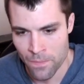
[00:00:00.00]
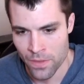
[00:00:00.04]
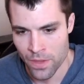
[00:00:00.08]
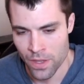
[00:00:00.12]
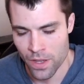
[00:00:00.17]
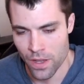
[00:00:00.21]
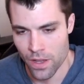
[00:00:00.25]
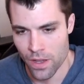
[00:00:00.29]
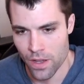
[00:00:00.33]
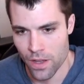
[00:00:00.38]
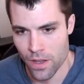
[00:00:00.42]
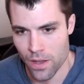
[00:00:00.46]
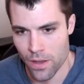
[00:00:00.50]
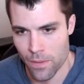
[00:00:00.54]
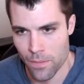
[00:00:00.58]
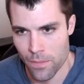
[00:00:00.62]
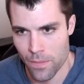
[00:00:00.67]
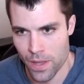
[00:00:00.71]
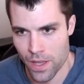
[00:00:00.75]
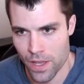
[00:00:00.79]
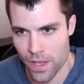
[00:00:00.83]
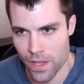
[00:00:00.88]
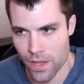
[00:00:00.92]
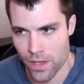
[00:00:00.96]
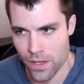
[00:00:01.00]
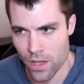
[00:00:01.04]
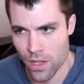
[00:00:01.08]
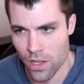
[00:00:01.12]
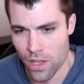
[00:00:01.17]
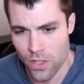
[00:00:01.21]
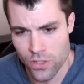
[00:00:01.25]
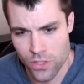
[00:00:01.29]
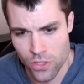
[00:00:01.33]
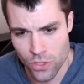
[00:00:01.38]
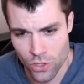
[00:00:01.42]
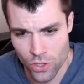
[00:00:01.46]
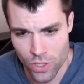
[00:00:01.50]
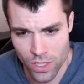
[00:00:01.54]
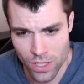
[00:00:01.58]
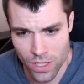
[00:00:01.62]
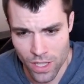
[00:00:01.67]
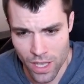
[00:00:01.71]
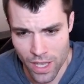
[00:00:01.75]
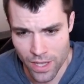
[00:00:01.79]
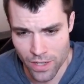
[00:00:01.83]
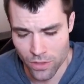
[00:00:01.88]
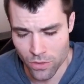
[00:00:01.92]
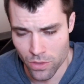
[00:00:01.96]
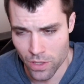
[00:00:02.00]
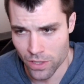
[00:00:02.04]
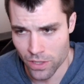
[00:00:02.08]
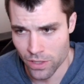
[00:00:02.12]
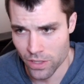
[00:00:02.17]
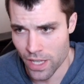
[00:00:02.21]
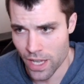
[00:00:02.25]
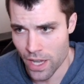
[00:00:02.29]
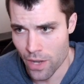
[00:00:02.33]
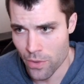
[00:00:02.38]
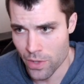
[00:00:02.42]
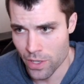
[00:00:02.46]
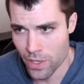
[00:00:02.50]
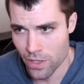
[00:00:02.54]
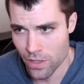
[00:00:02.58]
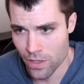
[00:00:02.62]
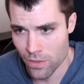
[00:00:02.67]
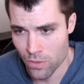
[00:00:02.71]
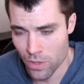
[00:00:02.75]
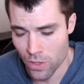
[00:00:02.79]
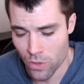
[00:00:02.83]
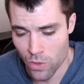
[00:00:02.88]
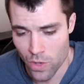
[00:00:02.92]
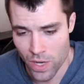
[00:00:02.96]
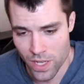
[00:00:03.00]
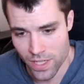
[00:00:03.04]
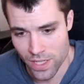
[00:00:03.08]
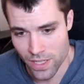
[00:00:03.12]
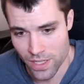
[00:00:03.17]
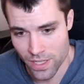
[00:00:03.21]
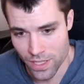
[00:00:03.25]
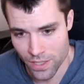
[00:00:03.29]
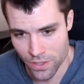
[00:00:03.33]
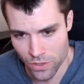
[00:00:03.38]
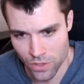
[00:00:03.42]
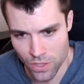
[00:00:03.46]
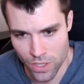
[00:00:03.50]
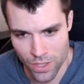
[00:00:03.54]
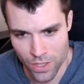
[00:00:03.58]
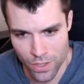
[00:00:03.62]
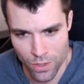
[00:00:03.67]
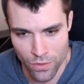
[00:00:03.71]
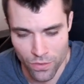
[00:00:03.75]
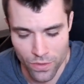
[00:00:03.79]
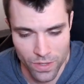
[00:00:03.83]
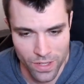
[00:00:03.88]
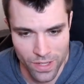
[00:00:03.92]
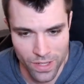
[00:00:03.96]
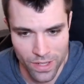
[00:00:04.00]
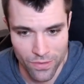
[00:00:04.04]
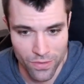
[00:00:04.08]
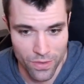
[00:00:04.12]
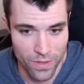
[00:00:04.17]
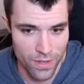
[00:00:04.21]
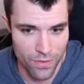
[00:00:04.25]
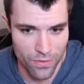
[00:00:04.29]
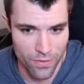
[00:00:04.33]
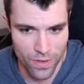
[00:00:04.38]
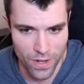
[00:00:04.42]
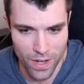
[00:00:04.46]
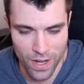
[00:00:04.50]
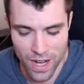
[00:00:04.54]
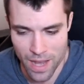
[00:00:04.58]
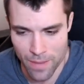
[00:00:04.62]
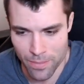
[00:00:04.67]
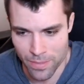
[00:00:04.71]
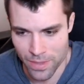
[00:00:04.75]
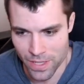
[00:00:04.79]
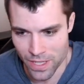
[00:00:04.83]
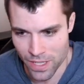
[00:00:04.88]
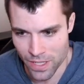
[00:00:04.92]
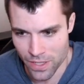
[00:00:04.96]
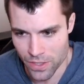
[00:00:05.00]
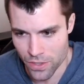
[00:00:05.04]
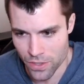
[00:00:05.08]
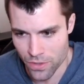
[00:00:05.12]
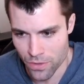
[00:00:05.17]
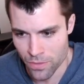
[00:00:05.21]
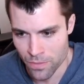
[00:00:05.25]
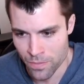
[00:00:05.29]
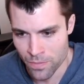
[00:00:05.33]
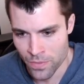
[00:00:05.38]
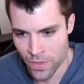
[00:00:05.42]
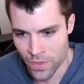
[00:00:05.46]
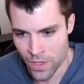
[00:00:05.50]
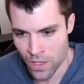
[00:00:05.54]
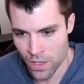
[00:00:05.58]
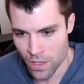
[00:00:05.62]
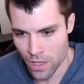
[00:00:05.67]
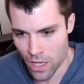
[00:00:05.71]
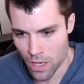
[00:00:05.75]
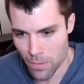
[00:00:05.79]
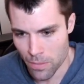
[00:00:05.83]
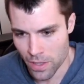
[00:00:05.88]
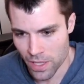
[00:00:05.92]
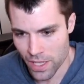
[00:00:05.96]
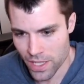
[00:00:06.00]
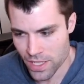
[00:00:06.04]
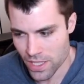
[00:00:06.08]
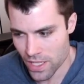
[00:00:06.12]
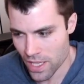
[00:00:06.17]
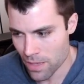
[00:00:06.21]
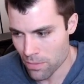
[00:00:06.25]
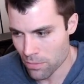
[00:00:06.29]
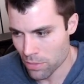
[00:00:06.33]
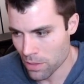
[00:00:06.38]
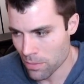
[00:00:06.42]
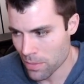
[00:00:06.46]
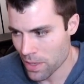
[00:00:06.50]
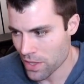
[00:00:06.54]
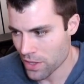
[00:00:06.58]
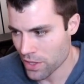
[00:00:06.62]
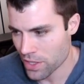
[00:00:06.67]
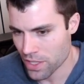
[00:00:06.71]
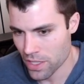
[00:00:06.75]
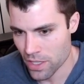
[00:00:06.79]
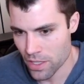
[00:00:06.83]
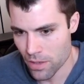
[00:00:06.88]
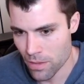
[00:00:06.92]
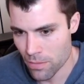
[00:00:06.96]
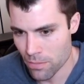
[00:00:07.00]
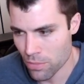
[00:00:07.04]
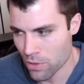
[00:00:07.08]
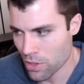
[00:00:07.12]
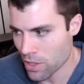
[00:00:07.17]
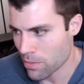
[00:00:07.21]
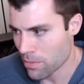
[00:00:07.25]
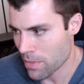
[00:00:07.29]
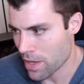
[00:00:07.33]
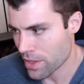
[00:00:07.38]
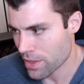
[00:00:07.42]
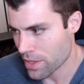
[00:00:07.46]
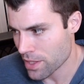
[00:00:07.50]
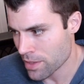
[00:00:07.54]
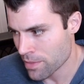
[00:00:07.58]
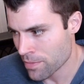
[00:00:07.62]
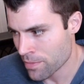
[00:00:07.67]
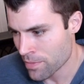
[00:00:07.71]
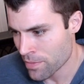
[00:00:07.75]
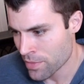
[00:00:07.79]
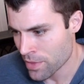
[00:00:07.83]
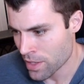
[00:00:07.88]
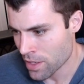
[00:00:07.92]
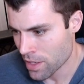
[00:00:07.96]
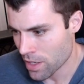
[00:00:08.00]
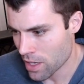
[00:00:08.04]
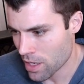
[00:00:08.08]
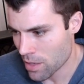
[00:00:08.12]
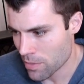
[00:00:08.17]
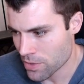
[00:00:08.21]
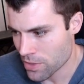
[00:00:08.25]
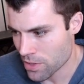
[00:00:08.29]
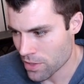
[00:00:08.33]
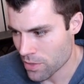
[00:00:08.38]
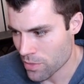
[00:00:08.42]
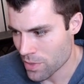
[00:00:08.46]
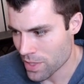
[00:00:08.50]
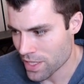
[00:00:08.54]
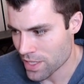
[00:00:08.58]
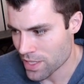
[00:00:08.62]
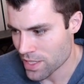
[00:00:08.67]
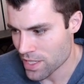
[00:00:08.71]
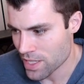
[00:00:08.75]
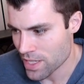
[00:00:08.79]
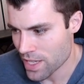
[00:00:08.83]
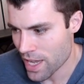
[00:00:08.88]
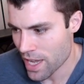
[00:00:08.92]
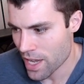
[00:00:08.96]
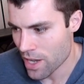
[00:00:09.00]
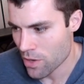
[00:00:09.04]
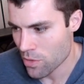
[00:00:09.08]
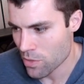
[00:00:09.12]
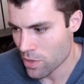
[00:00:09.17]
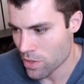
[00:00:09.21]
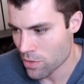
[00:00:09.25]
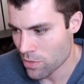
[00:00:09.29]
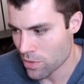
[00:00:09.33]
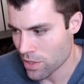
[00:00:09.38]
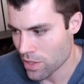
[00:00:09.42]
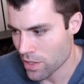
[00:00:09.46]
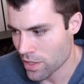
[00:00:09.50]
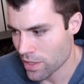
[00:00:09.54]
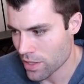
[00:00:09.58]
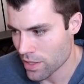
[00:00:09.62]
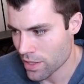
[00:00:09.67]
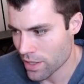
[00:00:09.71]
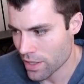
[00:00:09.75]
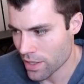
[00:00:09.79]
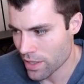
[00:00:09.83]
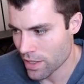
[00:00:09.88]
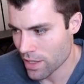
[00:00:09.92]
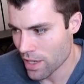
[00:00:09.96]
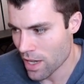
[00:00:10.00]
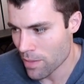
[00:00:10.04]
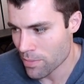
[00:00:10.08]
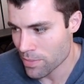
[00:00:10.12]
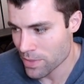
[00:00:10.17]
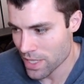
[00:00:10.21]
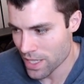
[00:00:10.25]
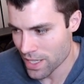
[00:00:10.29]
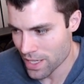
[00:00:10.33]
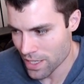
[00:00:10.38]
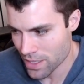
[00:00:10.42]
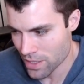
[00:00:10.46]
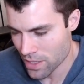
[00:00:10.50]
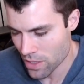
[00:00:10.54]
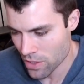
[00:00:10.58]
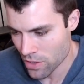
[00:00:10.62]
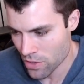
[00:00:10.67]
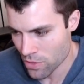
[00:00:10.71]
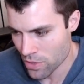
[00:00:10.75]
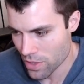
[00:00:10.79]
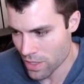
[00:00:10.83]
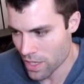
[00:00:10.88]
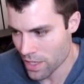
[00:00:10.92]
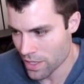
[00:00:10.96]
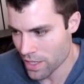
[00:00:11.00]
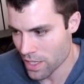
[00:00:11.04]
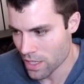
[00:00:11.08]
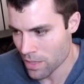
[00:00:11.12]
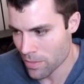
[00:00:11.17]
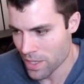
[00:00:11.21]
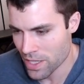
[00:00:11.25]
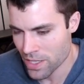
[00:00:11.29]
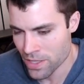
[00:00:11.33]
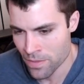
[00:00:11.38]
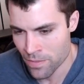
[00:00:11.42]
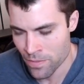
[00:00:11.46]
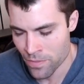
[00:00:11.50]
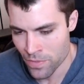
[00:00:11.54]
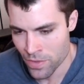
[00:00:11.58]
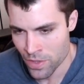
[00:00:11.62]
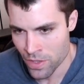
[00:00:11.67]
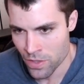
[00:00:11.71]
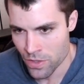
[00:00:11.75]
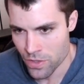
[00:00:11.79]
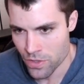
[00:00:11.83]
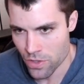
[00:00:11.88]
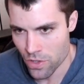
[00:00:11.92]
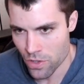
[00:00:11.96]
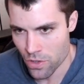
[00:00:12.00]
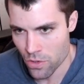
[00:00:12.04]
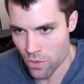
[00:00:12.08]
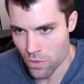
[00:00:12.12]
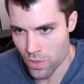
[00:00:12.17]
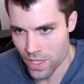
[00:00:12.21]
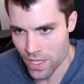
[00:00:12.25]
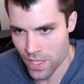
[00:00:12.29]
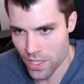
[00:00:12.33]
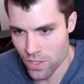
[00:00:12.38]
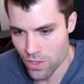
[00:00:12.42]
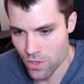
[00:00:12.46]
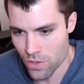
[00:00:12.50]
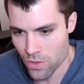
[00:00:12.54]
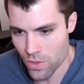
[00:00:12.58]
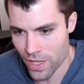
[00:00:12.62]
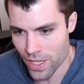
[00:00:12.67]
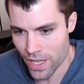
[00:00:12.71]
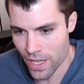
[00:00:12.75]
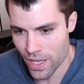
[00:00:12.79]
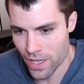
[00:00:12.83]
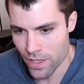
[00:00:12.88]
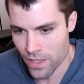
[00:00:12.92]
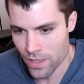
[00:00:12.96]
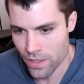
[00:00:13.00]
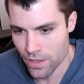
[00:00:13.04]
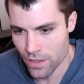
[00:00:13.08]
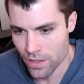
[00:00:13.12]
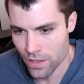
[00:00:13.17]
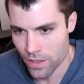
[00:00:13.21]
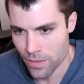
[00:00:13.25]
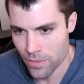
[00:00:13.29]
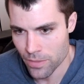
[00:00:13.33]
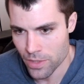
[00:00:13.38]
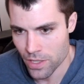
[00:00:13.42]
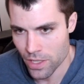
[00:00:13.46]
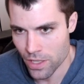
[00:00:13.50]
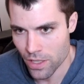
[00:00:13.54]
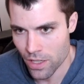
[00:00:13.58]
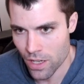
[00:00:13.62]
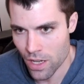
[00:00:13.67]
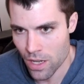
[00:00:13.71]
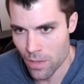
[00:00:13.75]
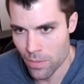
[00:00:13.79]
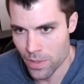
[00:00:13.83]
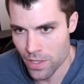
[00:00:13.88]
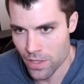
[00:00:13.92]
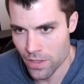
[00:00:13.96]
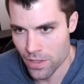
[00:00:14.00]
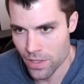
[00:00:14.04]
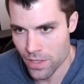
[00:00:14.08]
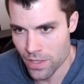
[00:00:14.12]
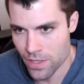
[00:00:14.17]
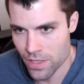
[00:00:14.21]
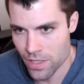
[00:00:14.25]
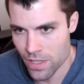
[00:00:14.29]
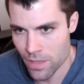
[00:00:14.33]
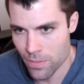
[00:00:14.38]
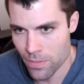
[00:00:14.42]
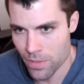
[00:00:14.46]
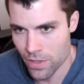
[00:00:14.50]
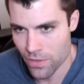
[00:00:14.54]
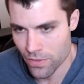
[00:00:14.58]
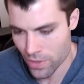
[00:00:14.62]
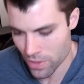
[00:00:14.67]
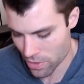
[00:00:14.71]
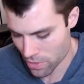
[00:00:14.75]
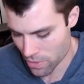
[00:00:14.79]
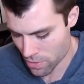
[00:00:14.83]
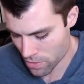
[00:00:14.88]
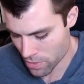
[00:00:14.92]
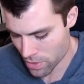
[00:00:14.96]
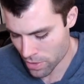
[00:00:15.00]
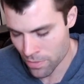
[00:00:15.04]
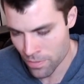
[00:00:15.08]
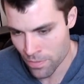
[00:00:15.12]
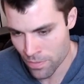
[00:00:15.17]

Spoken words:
And I'll also show you at the end quickly how we could request a single to do if our app needed to. But let's implement the put method so that we can see how we would update a to do in our database. So we need to, again, I'm just going to copy this snippet of code,